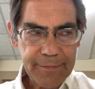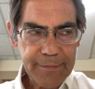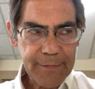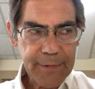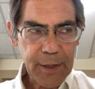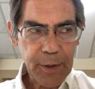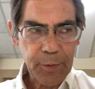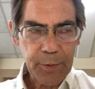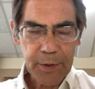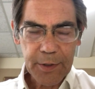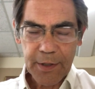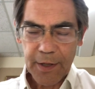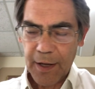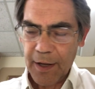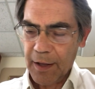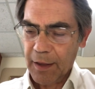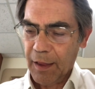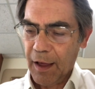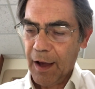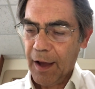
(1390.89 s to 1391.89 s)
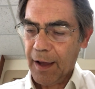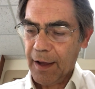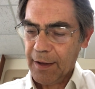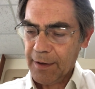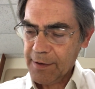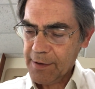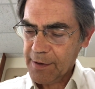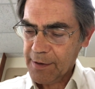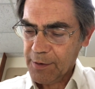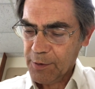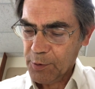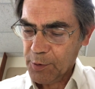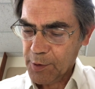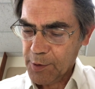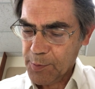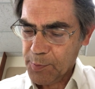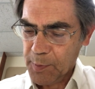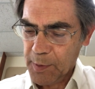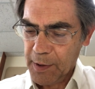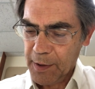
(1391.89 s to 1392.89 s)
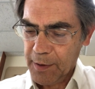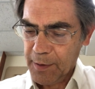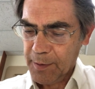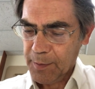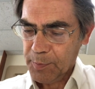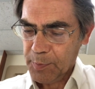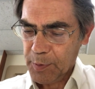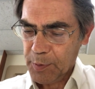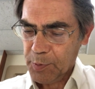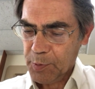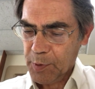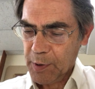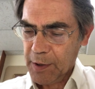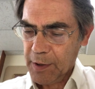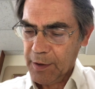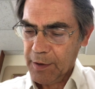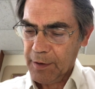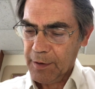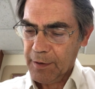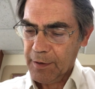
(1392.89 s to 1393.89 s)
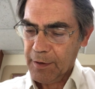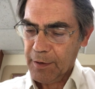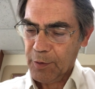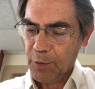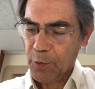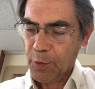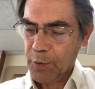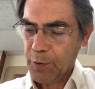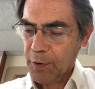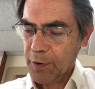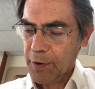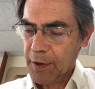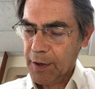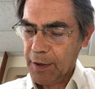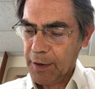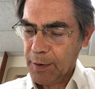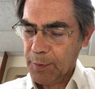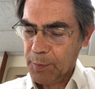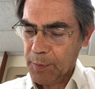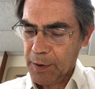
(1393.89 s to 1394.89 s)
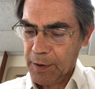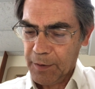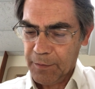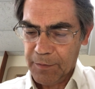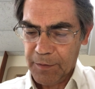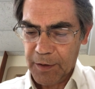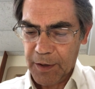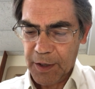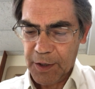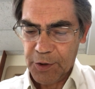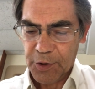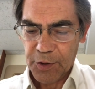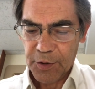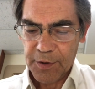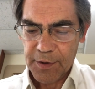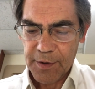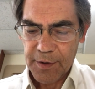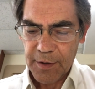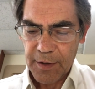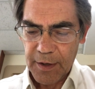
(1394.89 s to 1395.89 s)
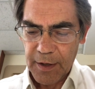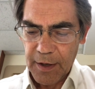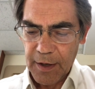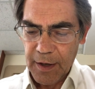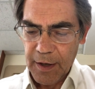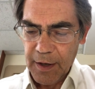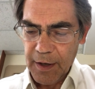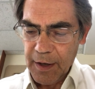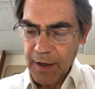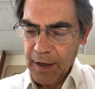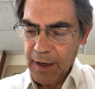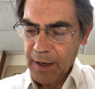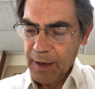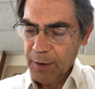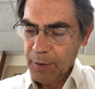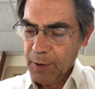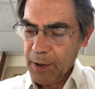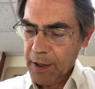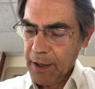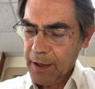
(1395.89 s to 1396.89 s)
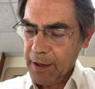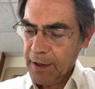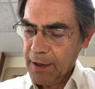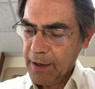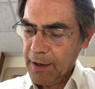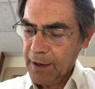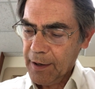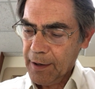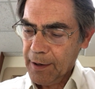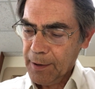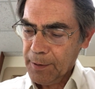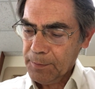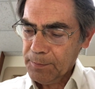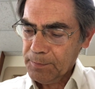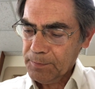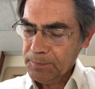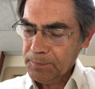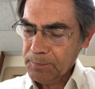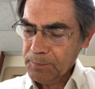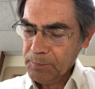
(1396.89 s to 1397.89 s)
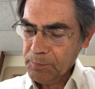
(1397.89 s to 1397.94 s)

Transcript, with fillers: shall we say, alliance, so to speak, between the northern kingdom and the Phoenicians. Anyway, um,